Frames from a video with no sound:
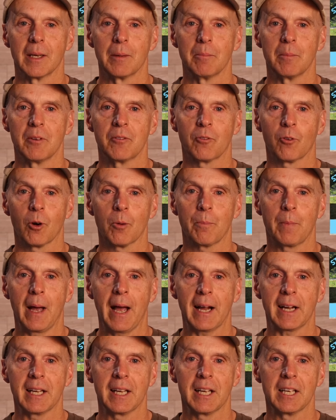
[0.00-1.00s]
Before
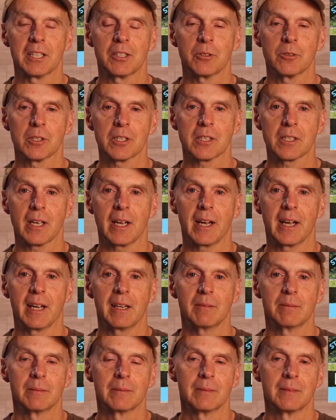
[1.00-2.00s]
backing into a
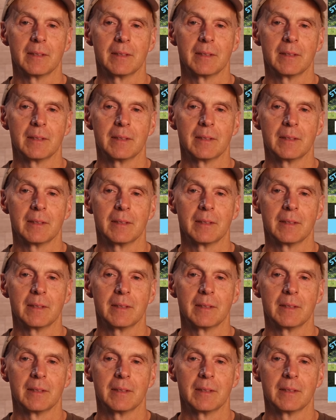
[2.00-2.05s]
site,